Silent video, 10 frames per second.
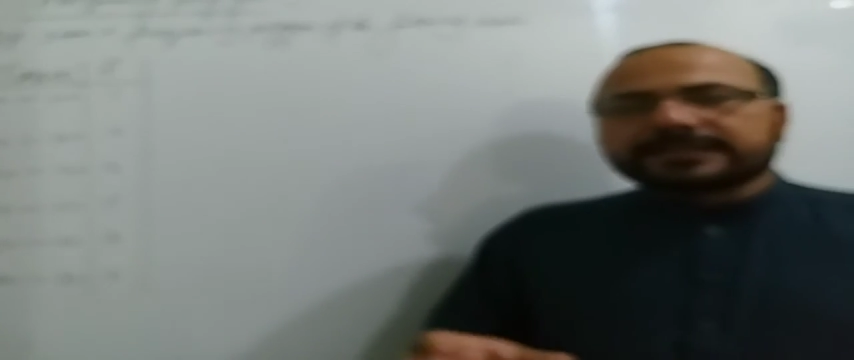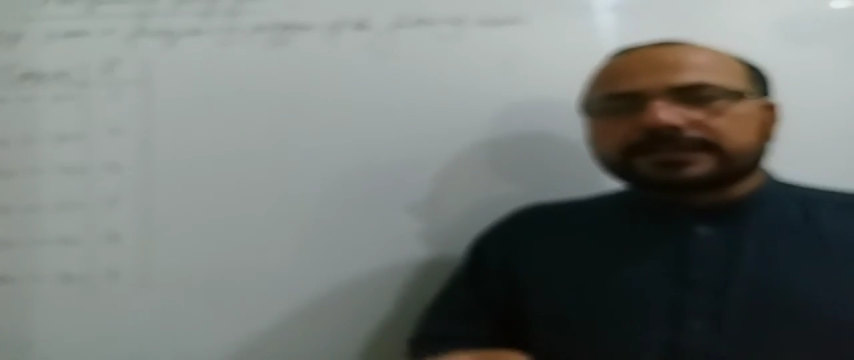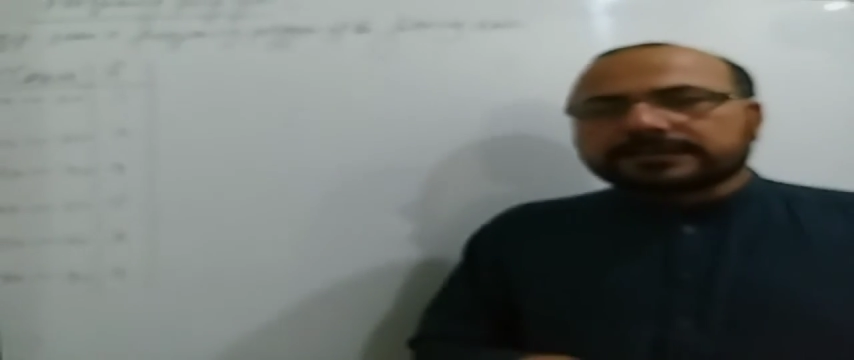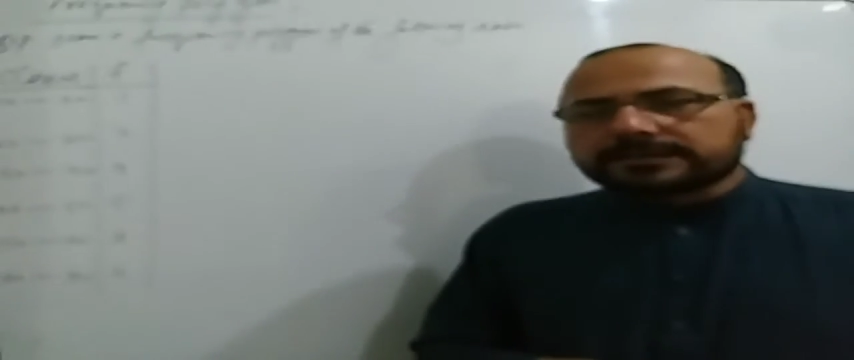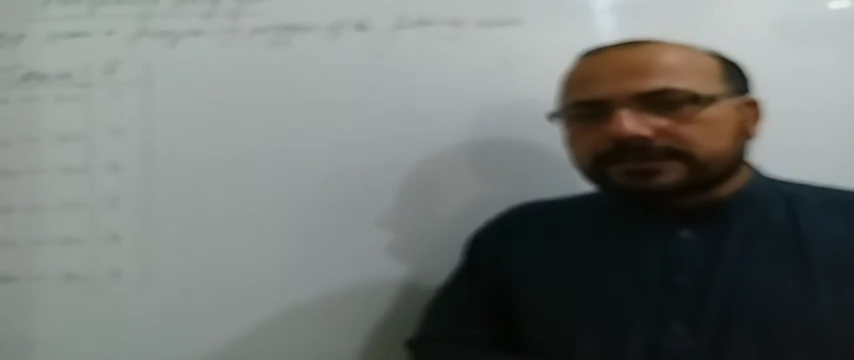
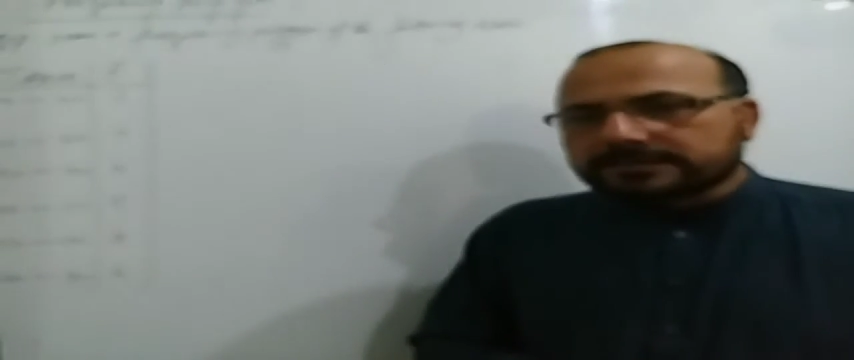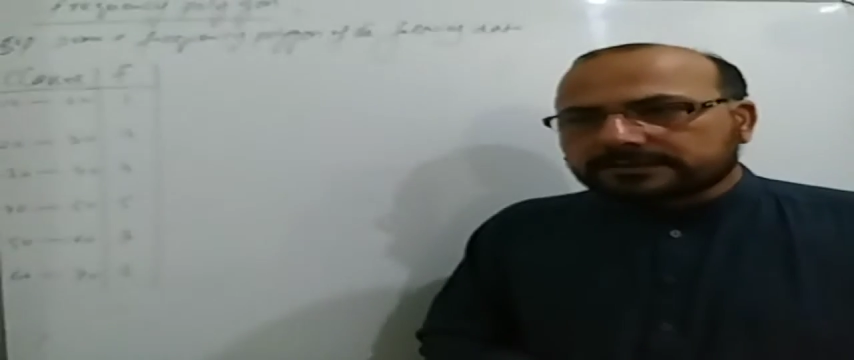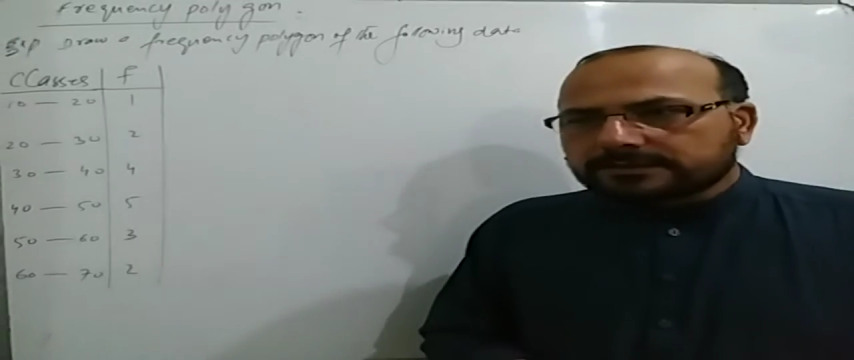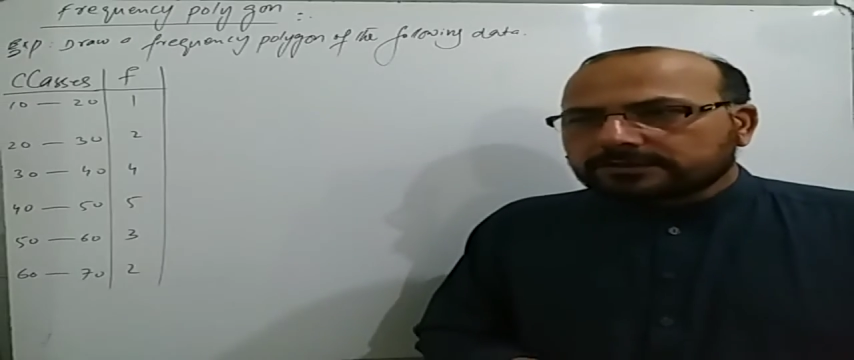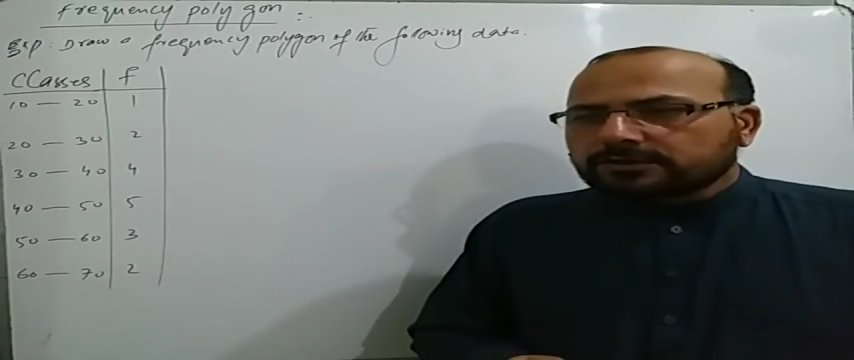the
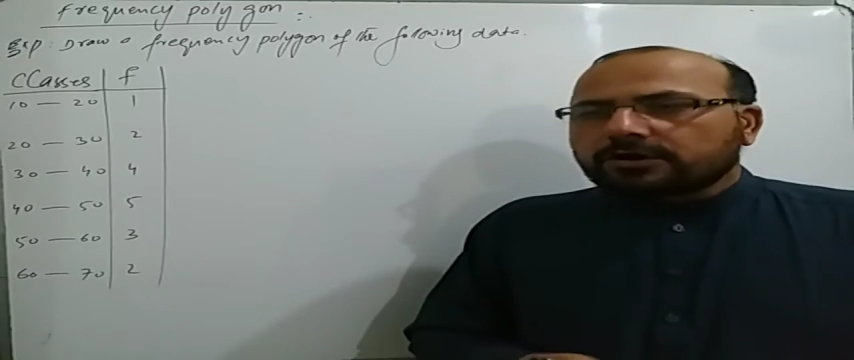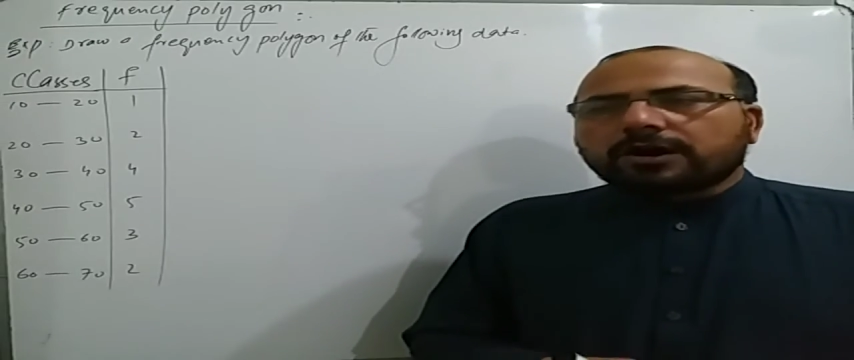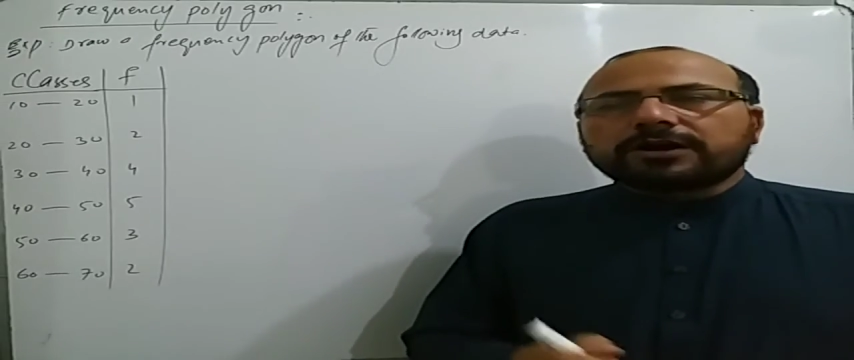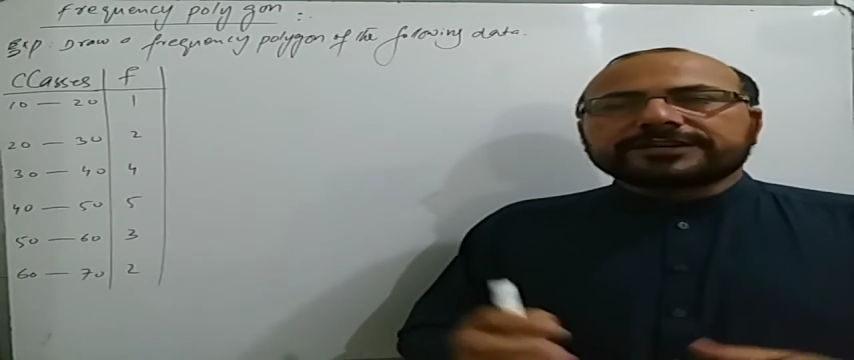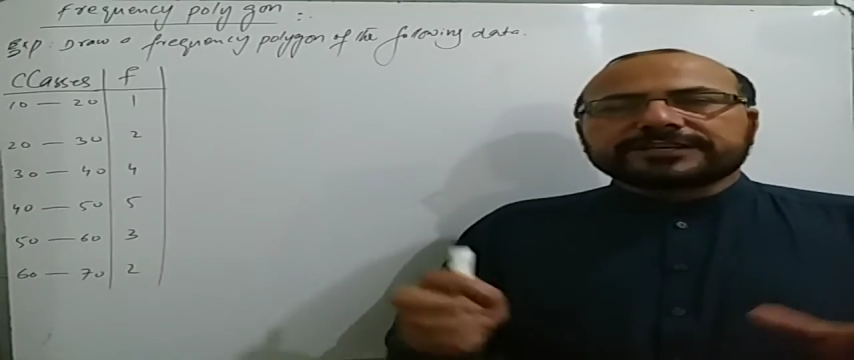
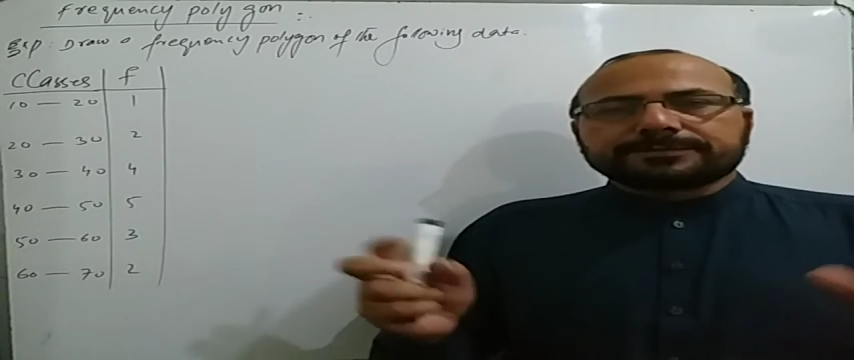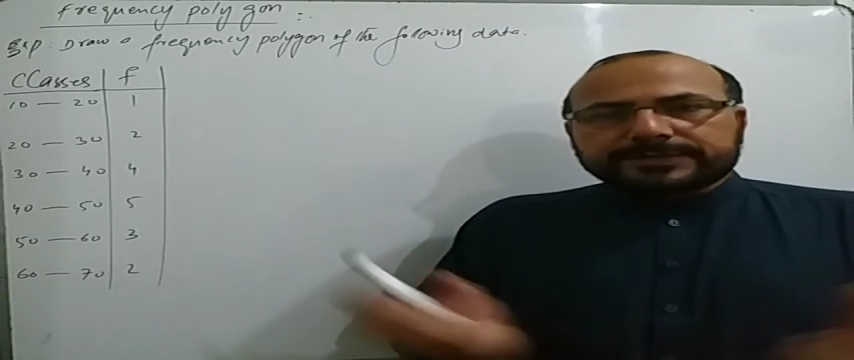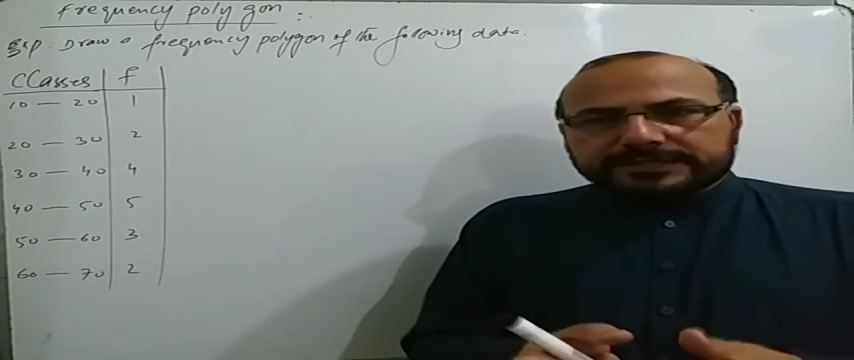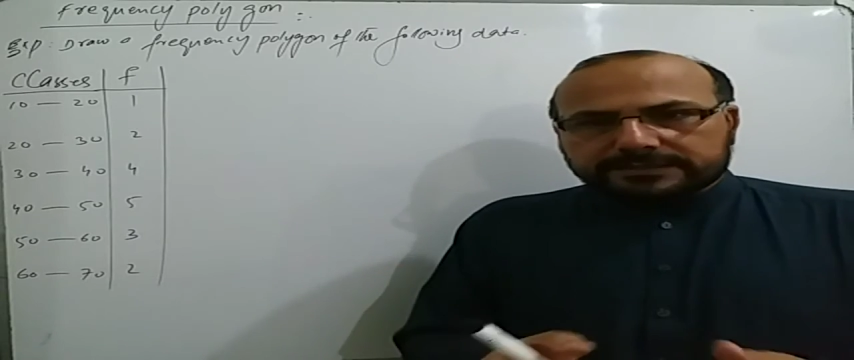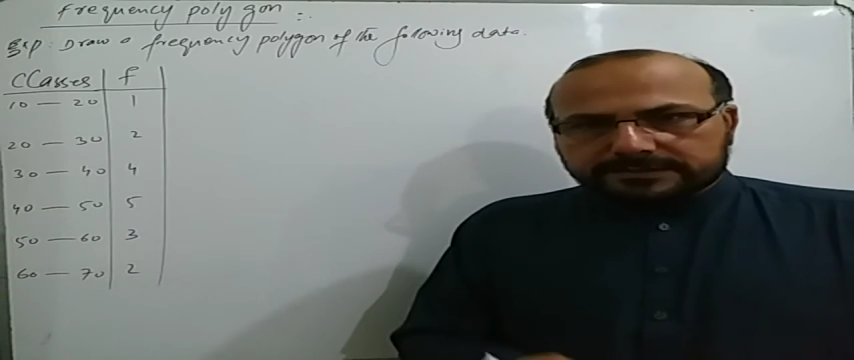ordered
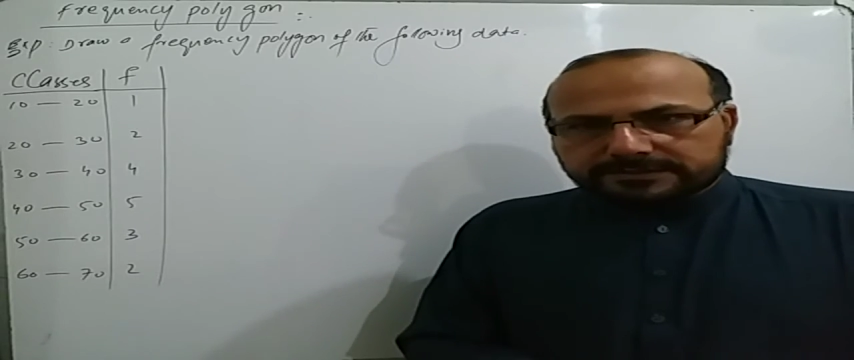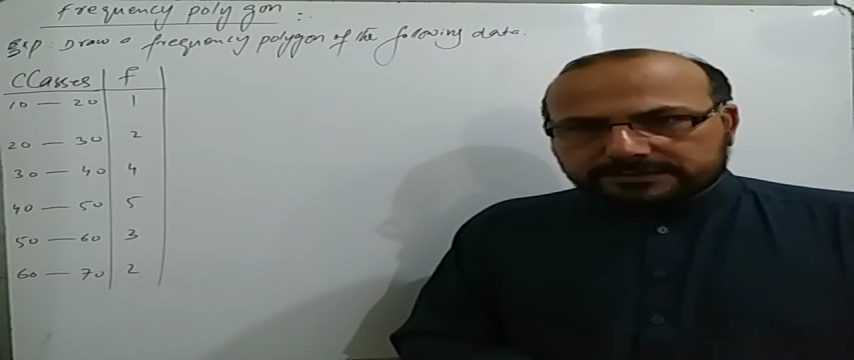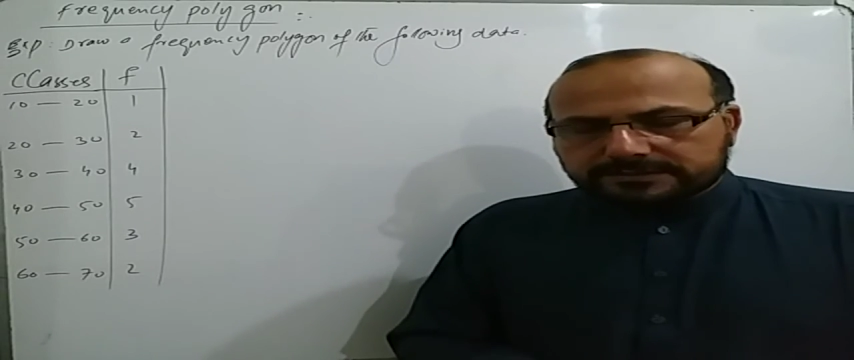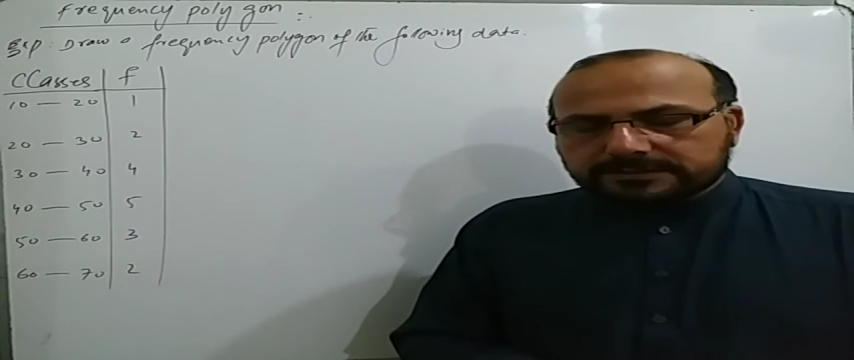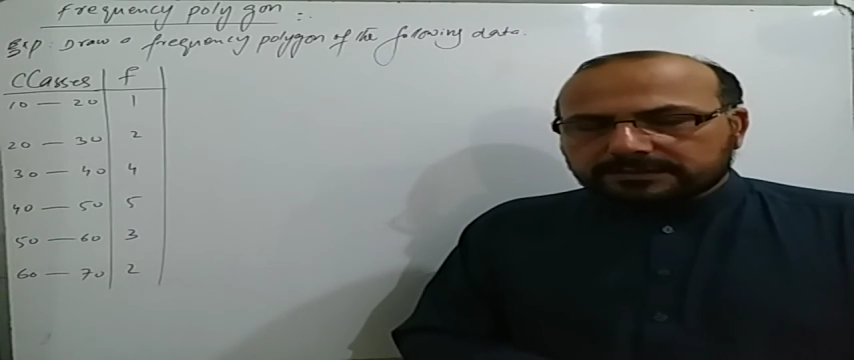
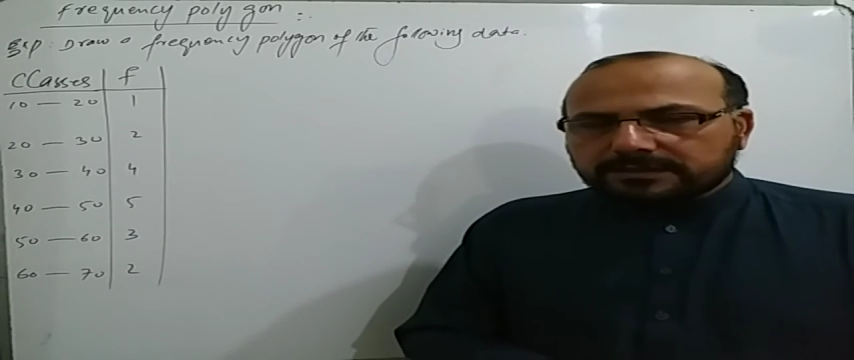pairs